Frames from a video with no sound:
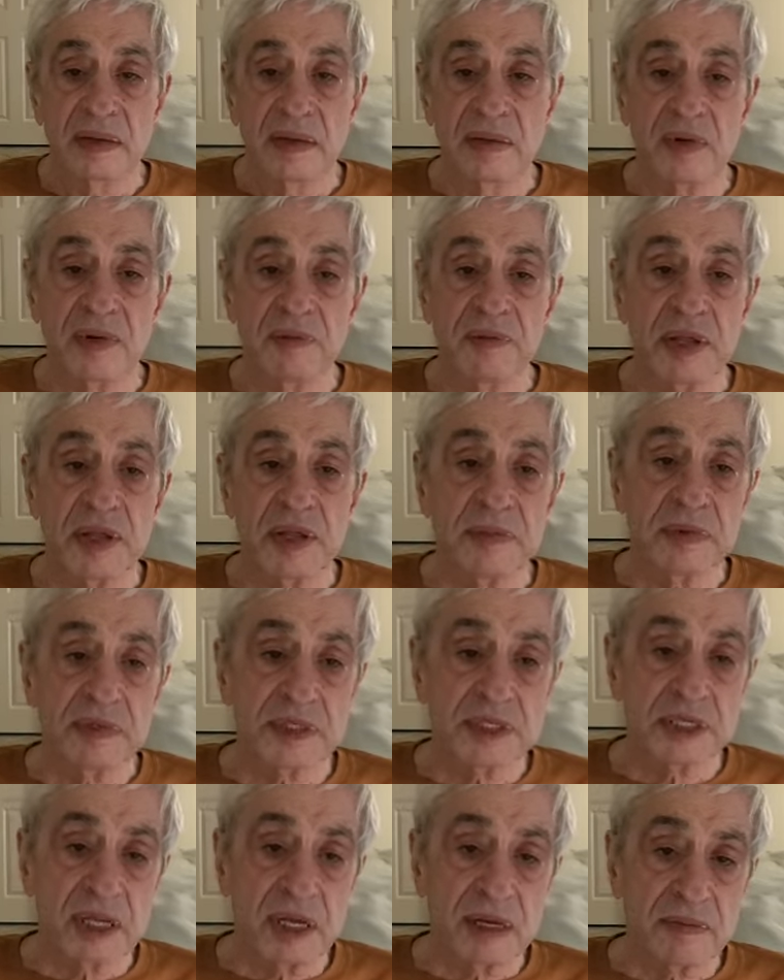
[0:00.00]
And when people
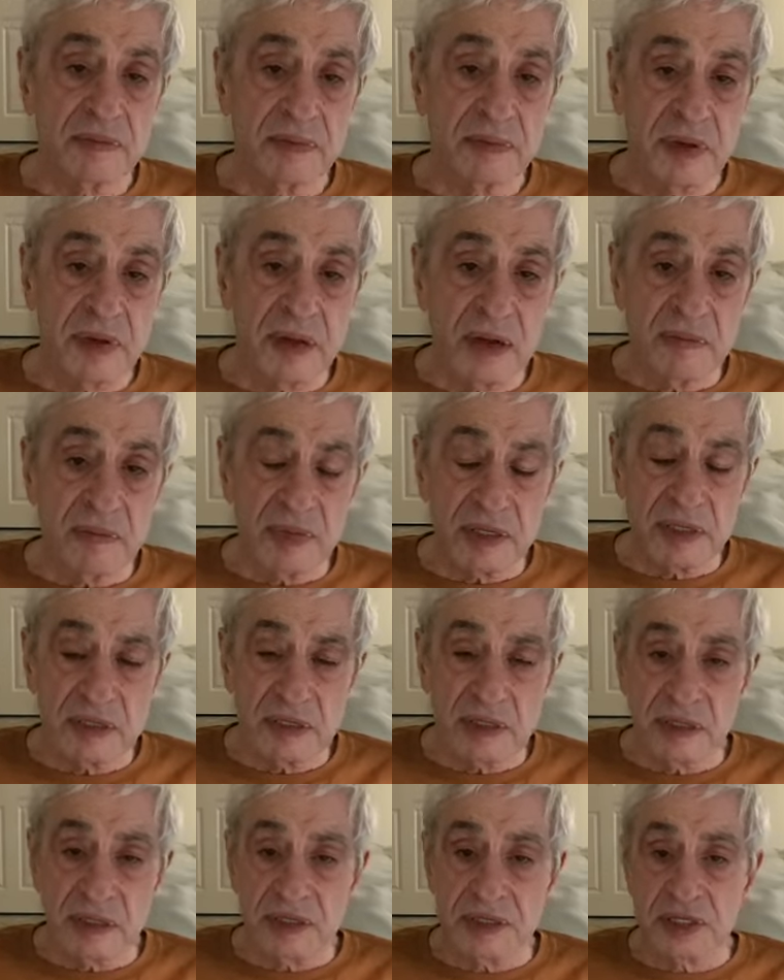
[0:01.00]
stop coming
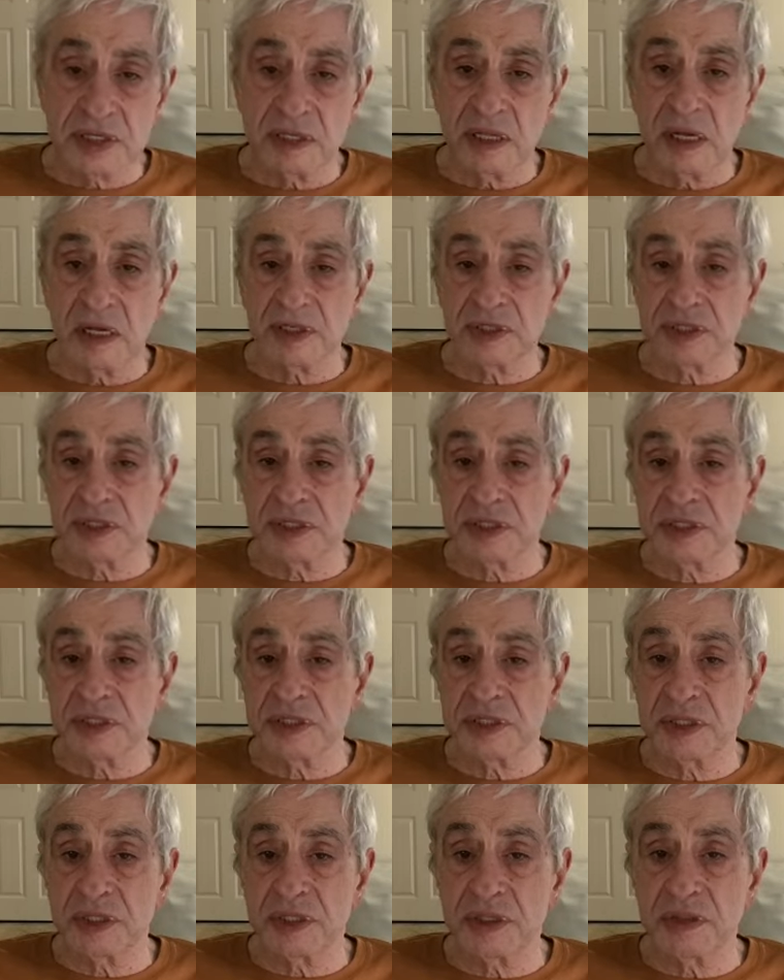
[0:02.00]
to these classes,
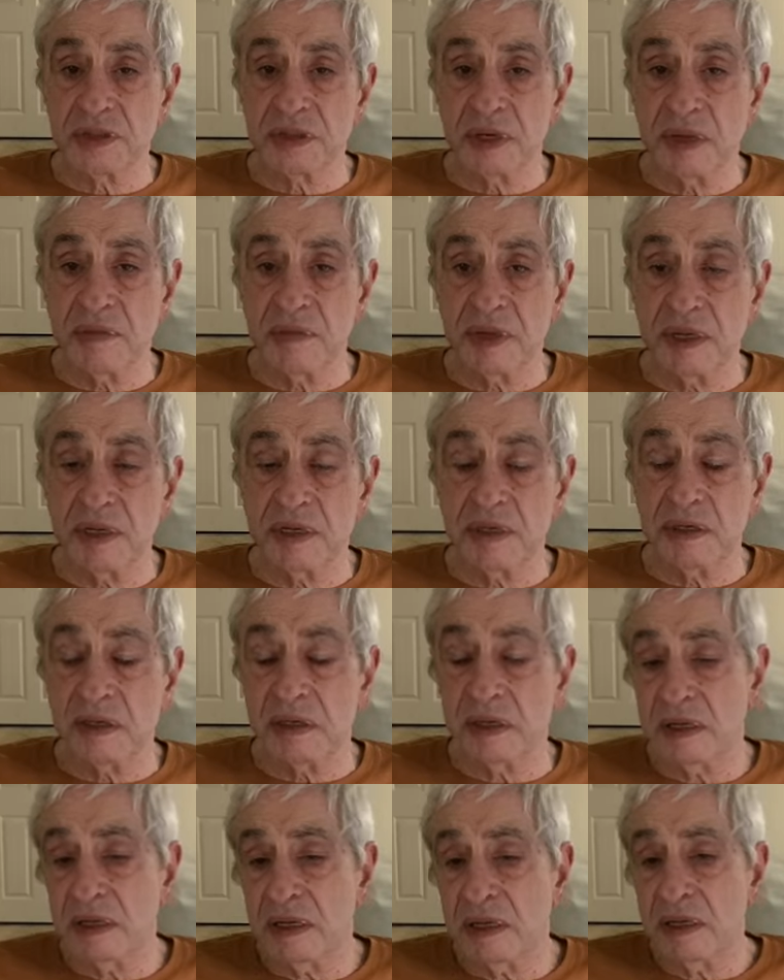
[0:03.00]
you know, I mean,
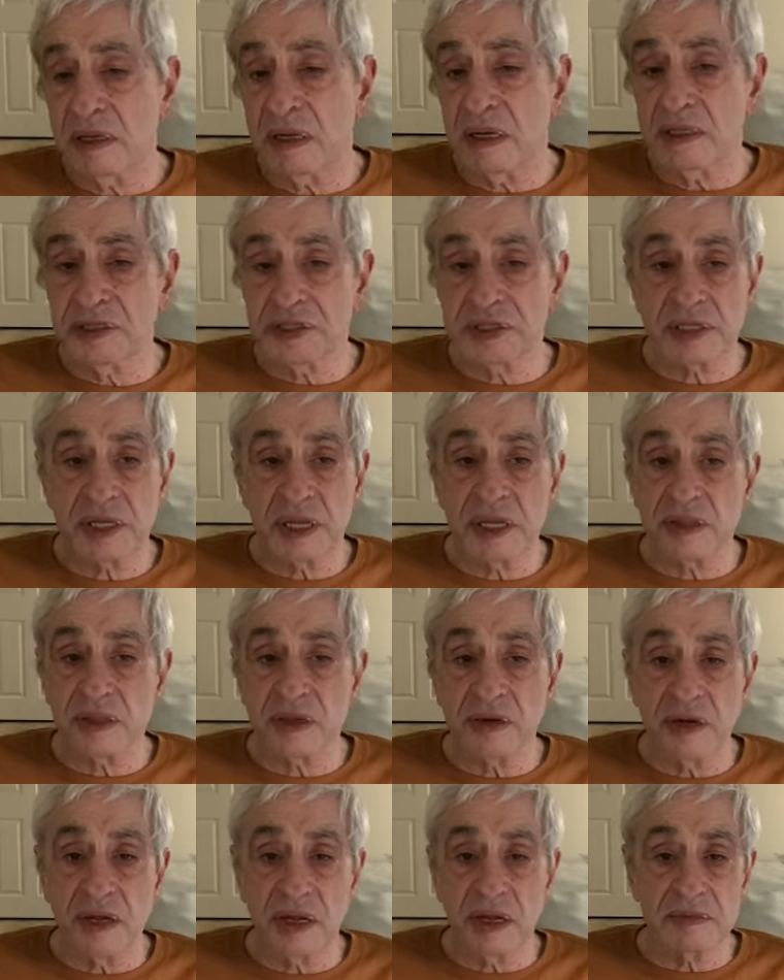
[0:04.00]
look, I just take
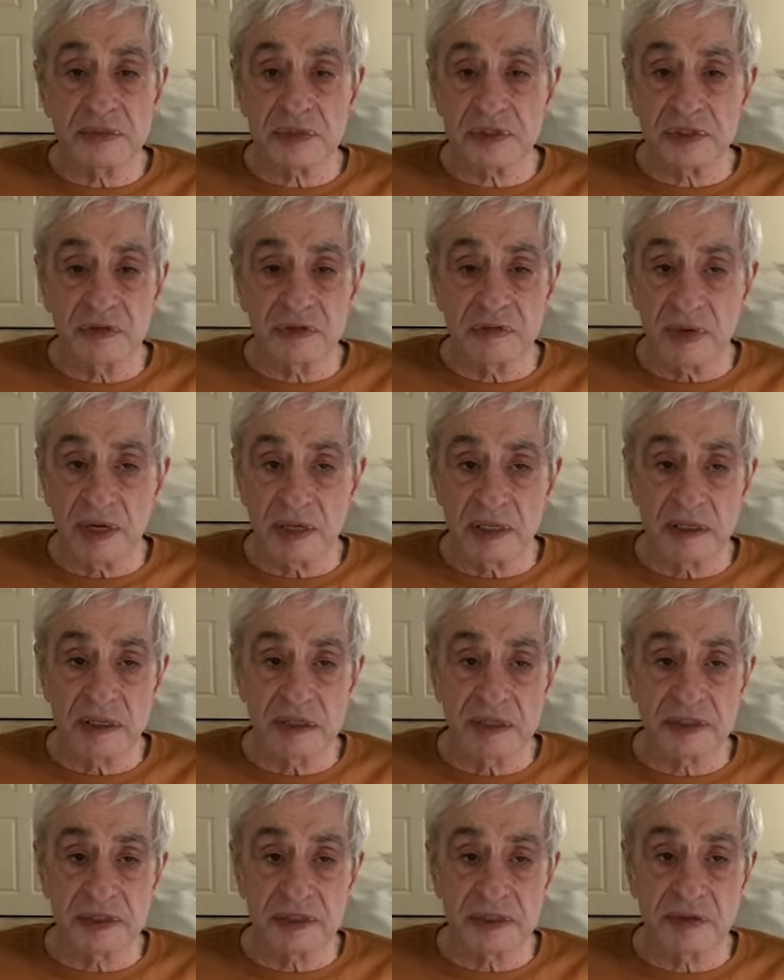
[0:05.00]
their names off my
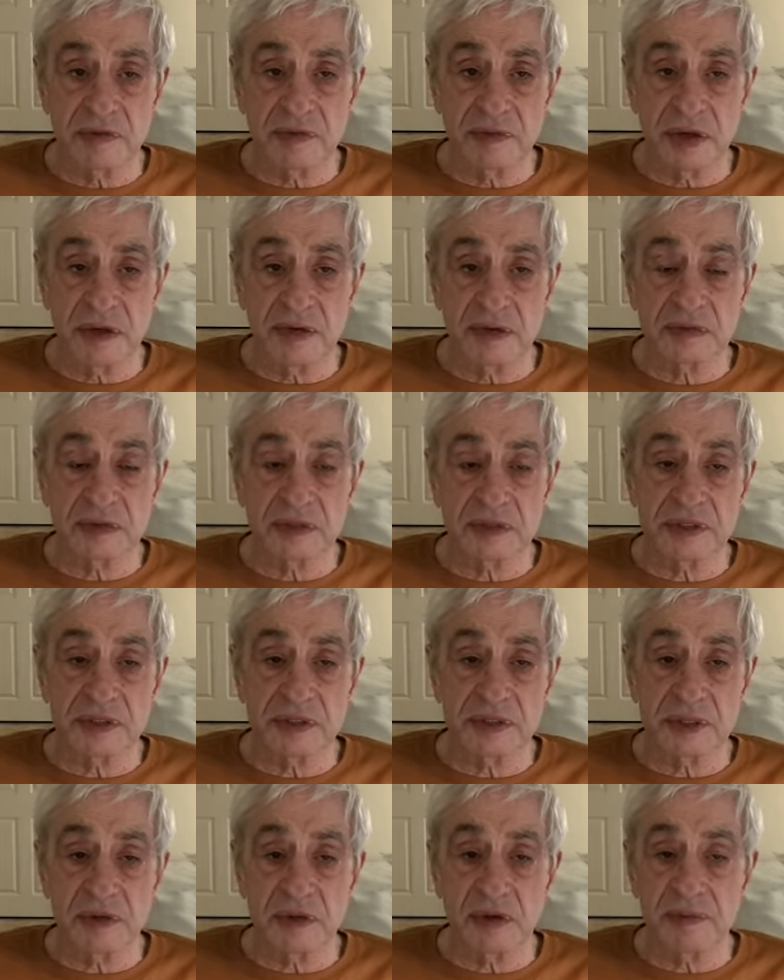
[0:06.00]
list. They don't
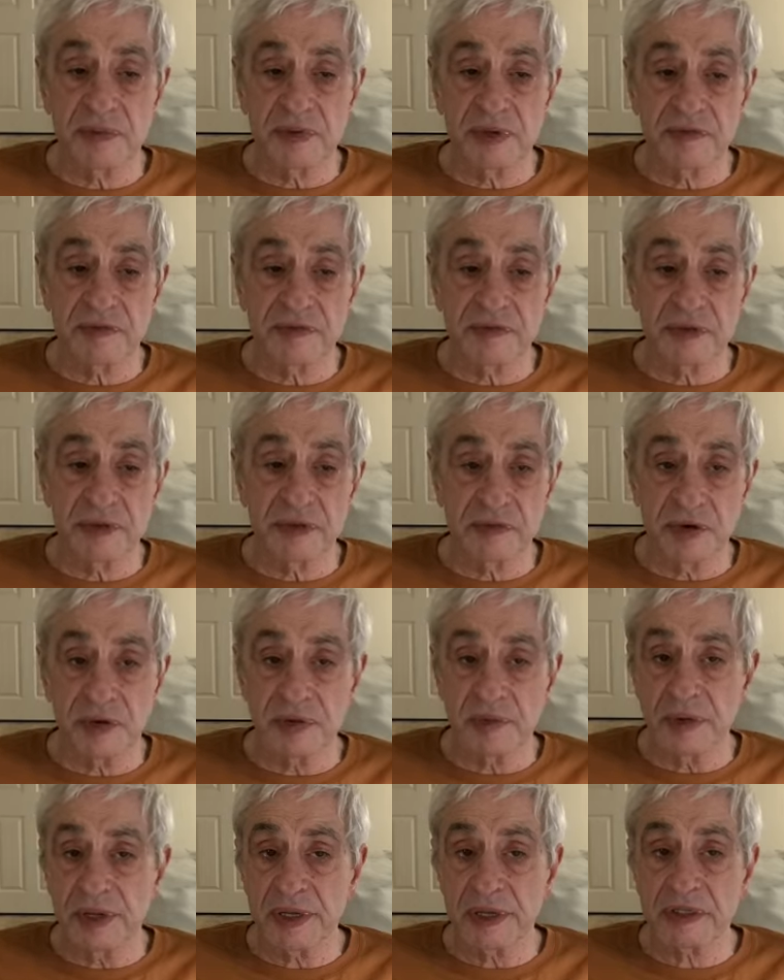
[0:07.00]
show up here for three
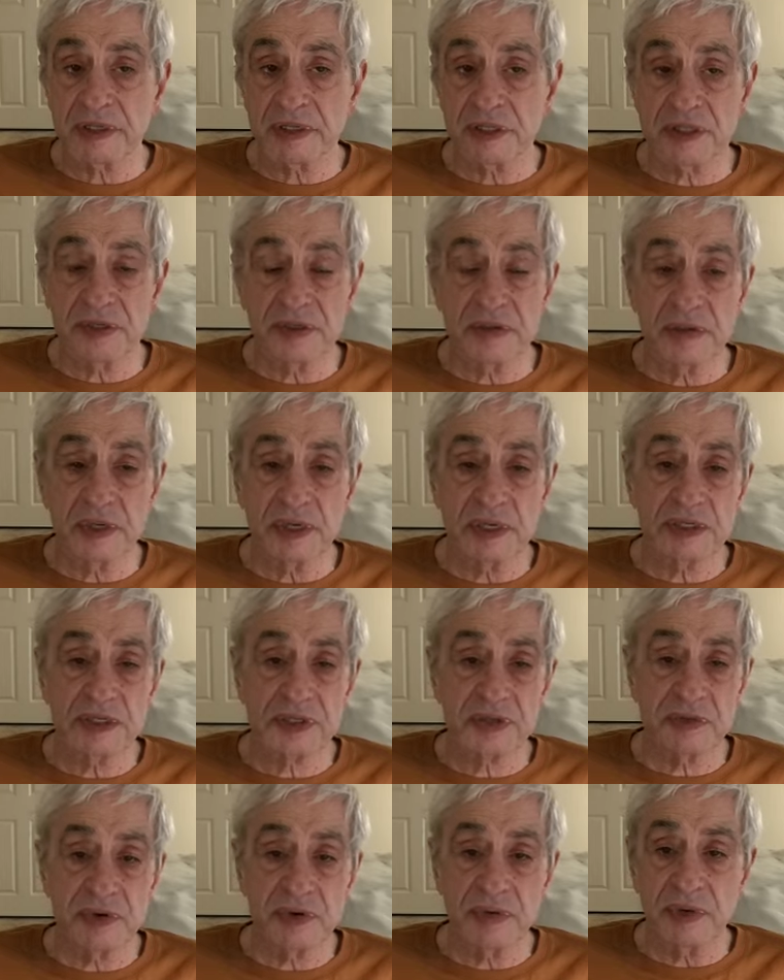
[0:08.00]
weeks, two
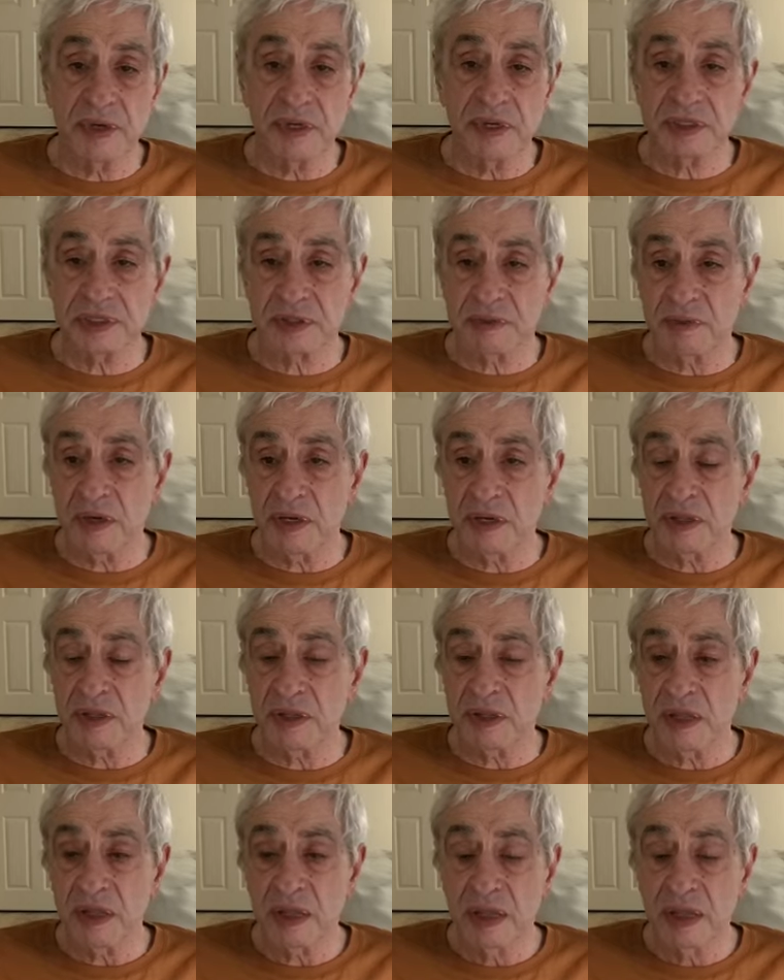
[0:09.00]
weeks, three weeks, a month.